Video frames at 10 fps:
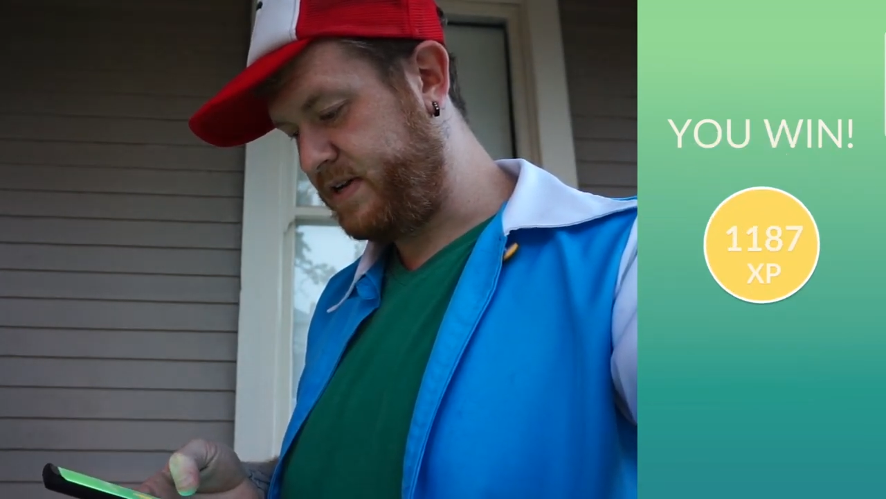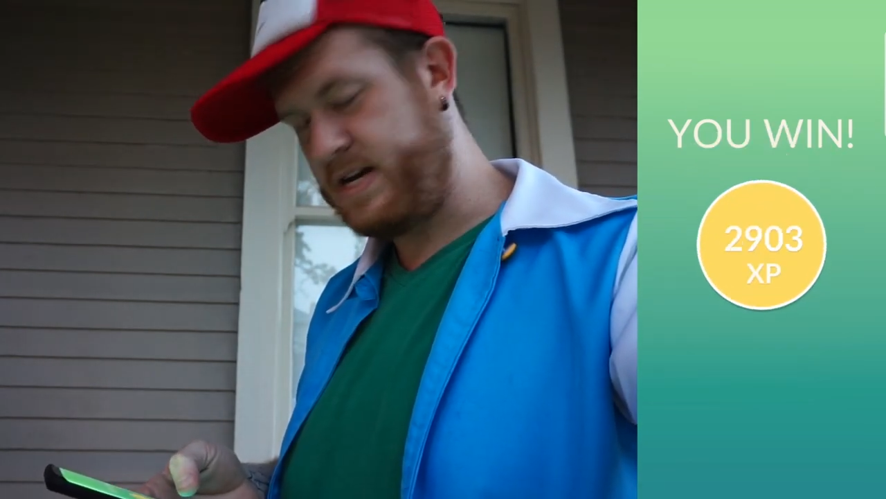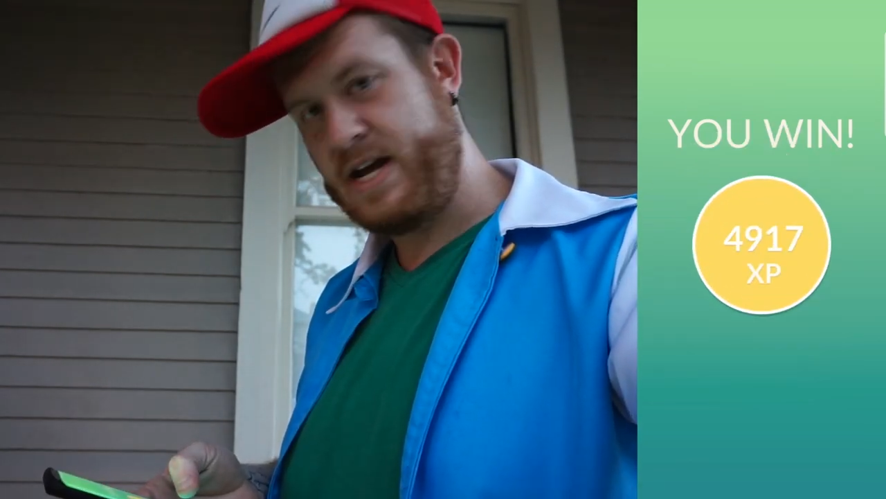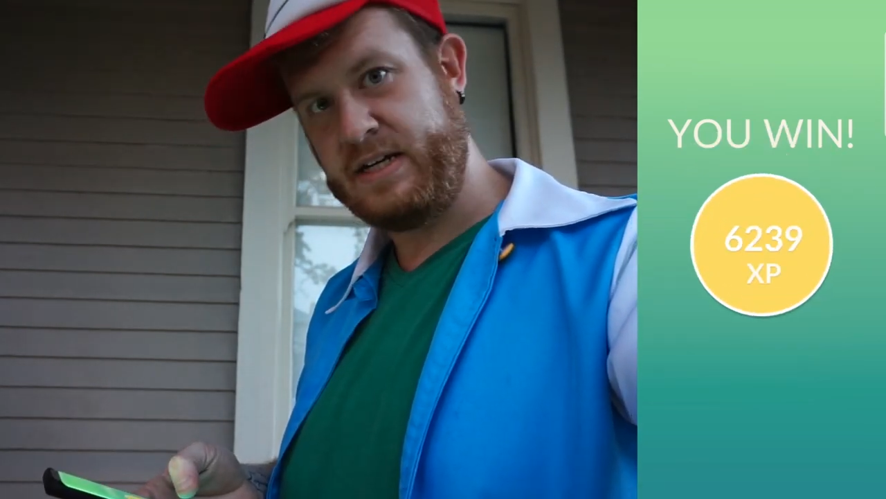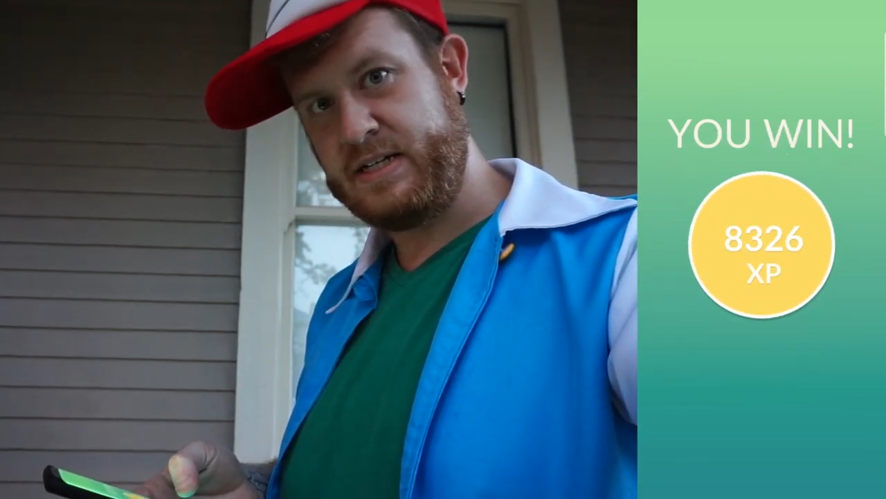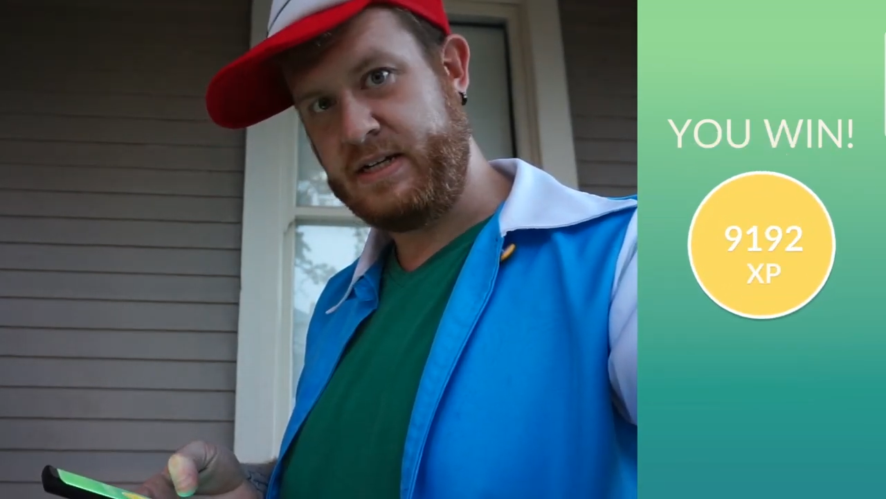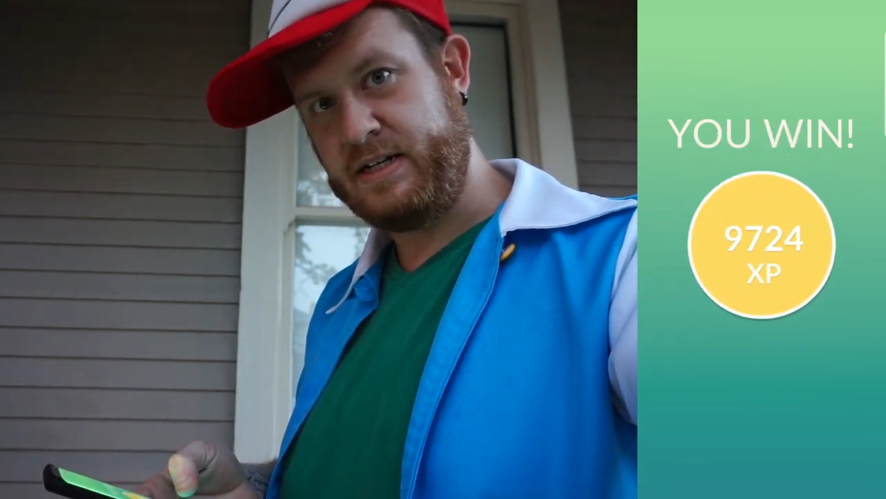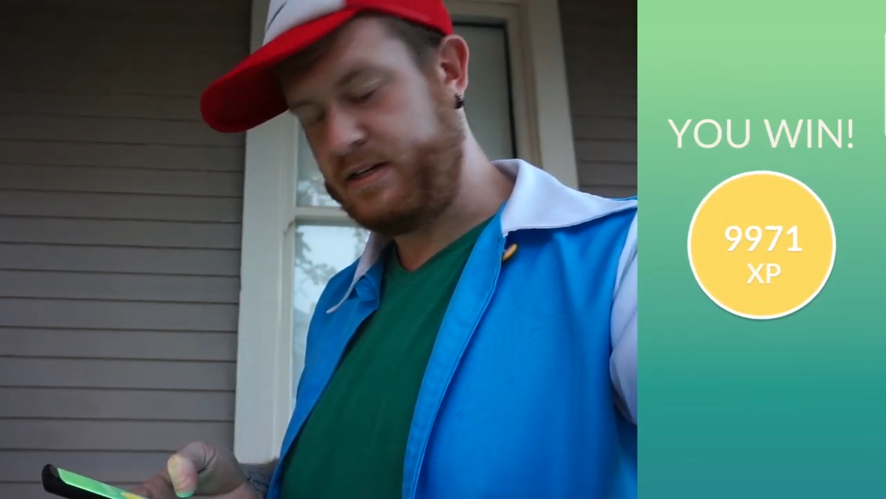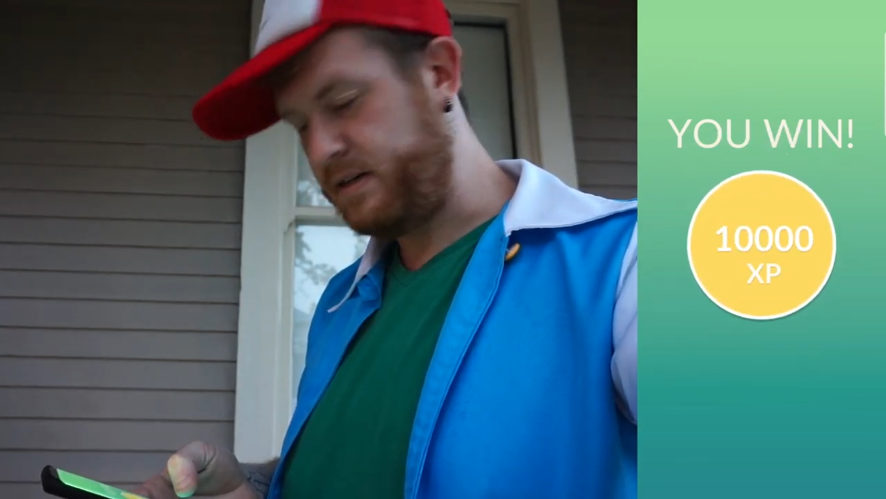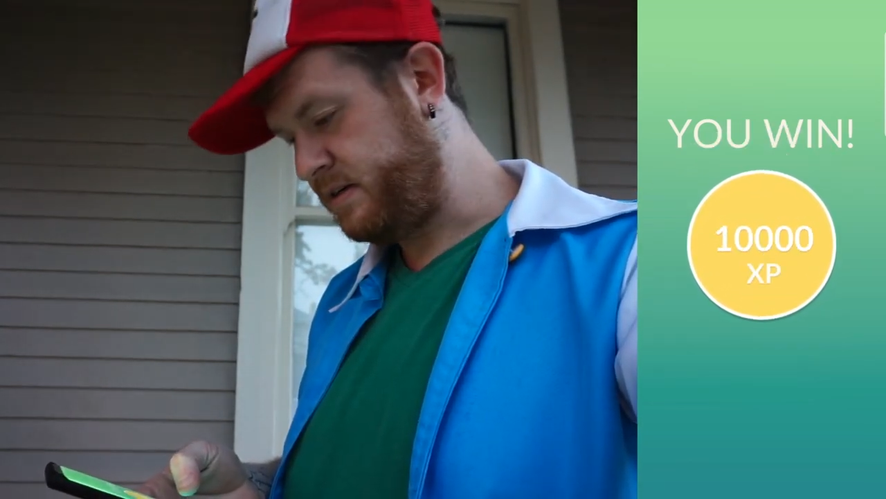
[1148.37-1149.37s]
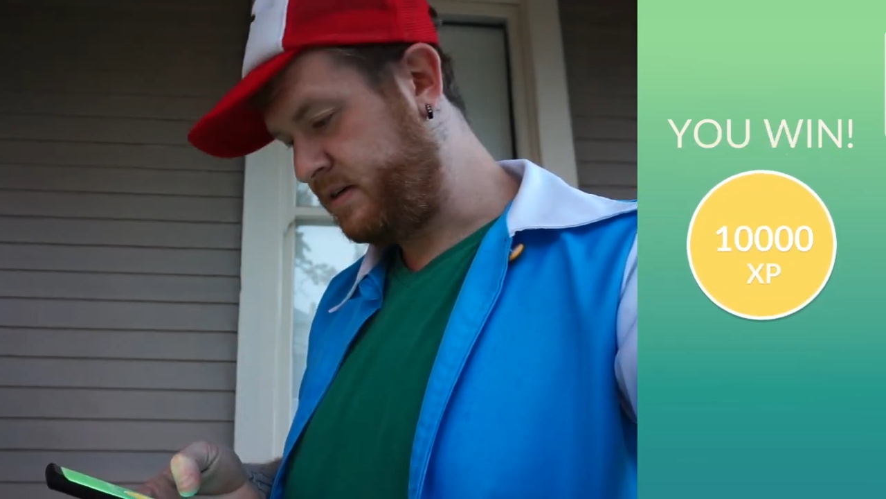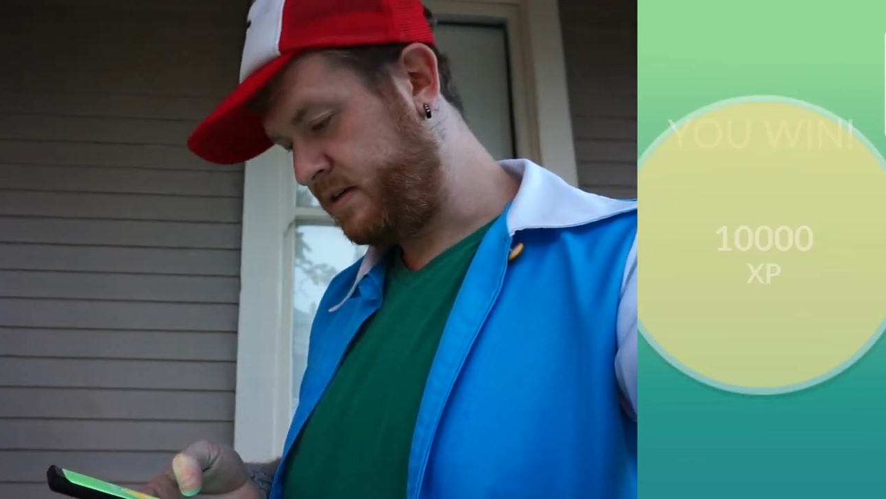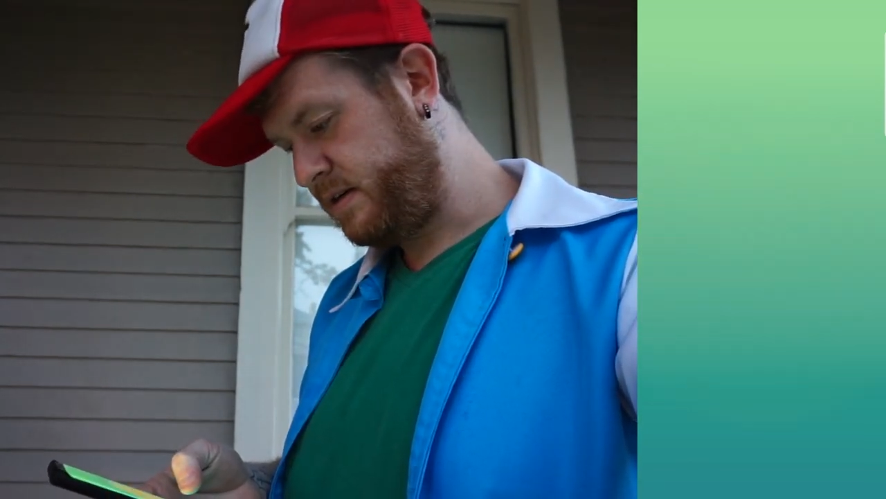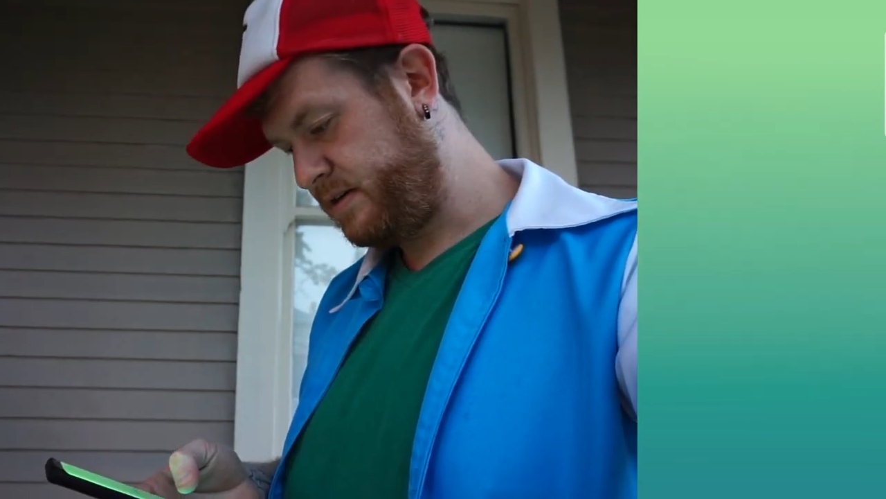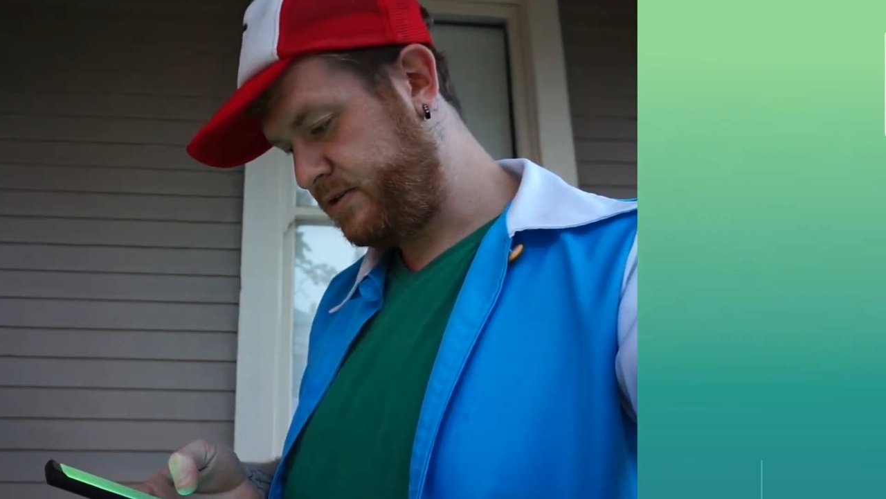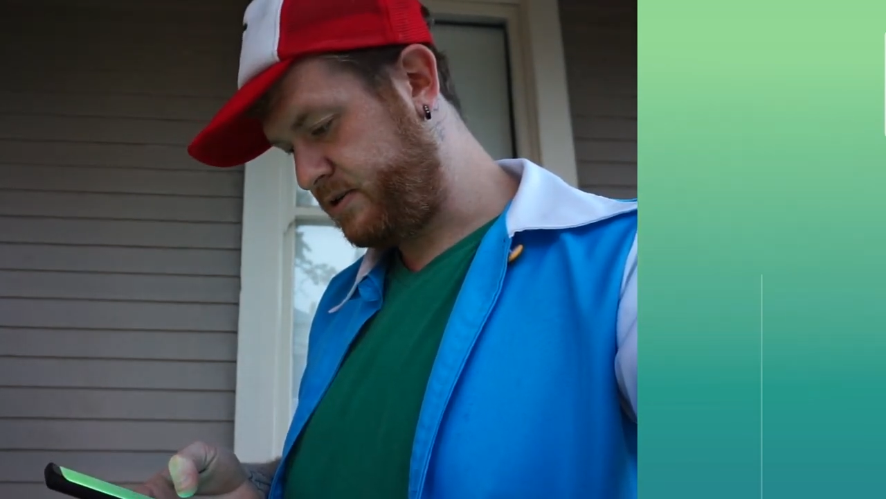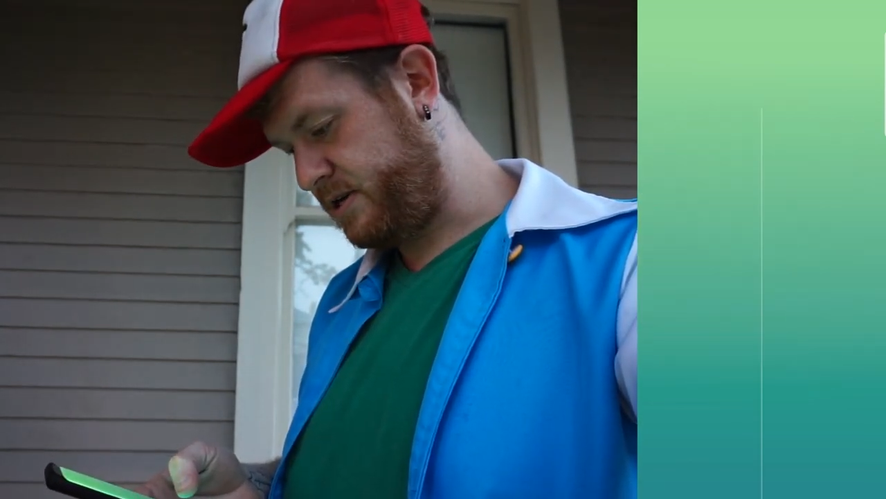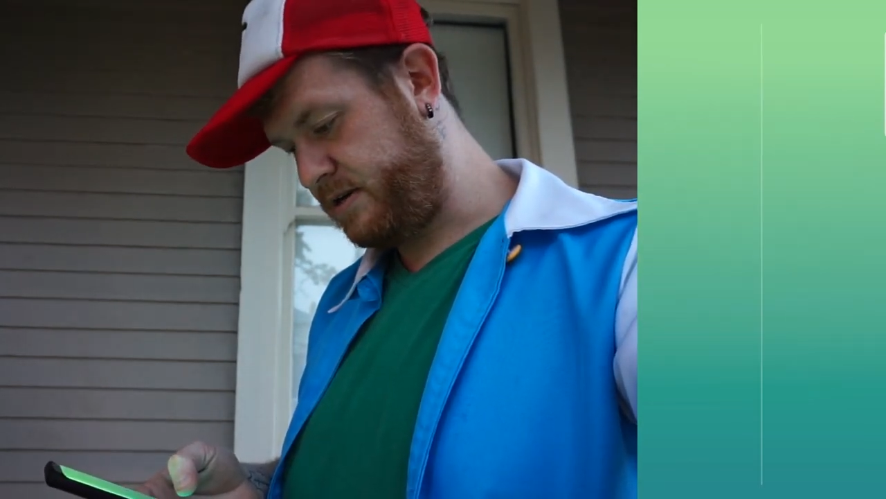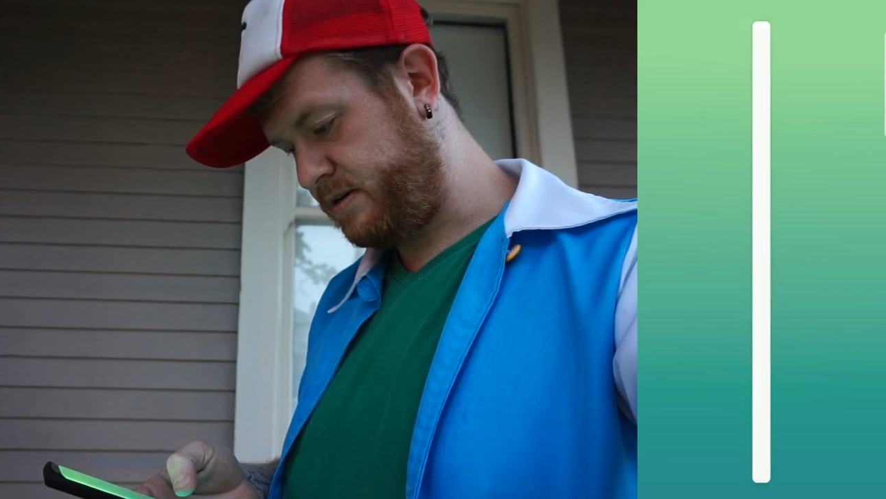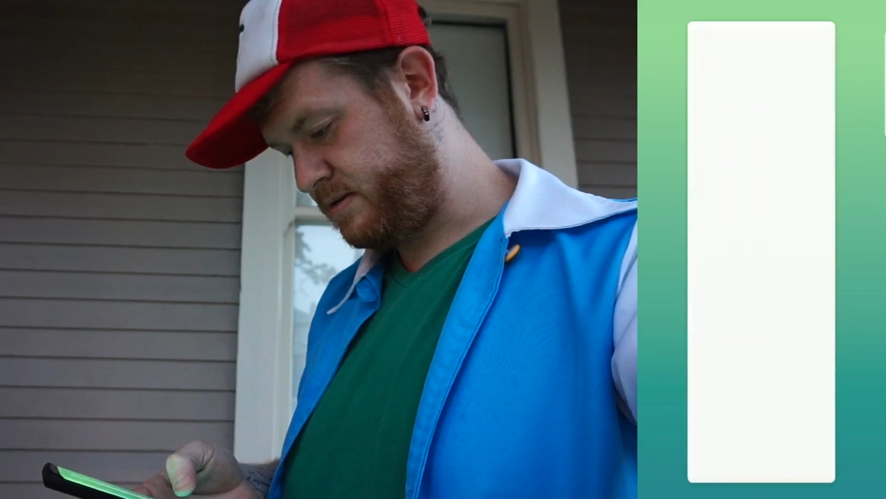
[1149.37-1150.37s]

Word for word: 1900.